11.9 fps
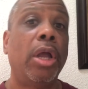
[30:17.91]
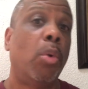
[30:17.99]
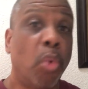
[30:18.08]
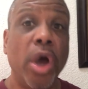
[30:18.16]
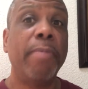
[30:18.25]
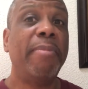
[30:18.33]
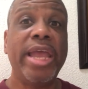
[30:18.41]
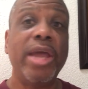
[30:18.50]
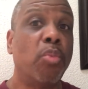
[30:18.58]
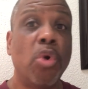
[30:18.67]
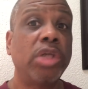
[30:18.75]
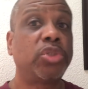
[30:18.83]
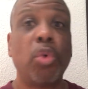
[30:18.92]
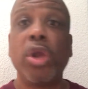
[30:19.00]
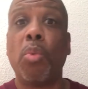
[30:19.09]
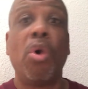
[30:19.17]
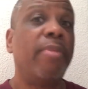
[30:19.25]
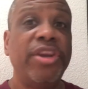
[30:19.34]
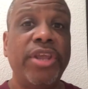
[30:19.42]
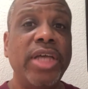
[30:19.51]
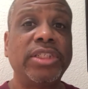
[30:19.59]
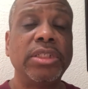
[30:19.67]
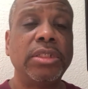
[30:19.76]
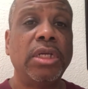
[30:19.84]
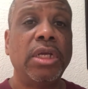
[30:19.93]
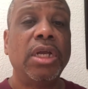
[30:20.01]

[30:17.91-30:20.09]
what a man wants, what a woman doesn't,